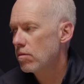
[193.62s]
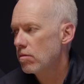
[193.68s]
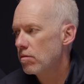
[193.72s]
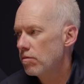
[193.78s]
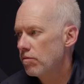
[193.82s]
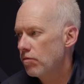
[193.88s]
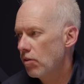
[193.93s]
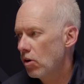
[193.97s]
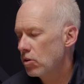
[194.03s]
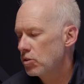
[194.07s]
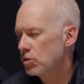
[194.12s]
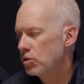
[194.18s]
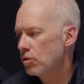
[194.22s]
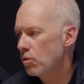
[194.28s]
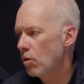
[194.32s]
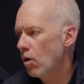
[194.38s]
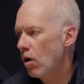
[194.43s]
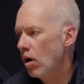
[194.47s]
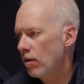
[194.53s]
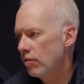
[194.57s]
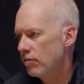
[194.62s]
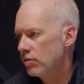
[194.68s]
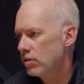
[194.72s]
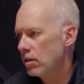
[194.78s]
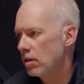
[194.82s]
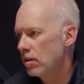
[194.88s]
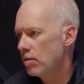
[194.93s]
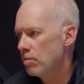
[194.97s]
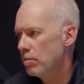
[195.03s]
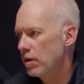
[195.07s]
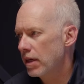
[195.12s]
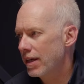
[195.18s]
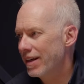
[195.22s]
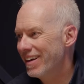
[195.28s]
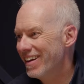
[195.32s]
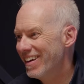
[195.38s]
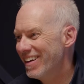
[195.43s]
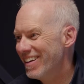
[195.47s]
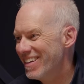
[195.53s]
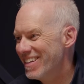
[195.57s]
Far too often,
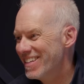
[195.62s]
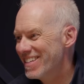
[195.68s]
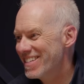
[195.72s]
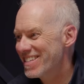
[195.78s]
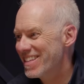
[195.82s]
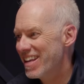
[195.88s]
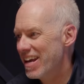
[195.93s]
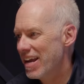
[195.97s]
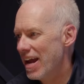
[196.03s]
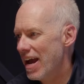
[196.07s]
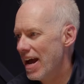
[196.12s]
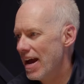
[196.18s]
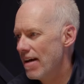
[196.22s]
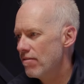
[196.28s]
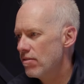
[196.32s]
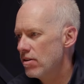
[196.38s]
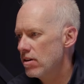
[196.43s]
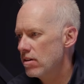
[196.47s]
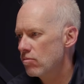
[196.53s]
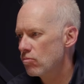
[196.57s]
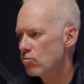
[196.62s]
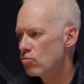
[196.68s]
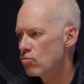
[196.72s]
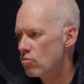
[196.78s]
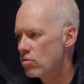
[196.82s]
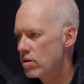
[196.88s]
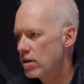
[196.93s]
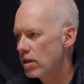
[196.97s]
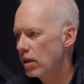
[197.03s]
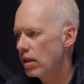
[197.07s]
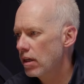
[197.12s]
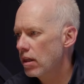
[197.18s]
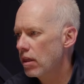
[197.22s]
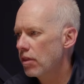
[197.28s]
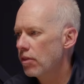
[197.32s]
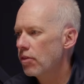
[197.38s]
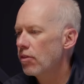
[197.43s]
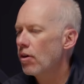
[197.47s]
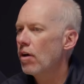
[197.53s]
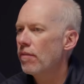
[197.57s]
because they haven't really
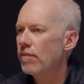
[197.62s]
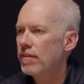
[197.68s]
thought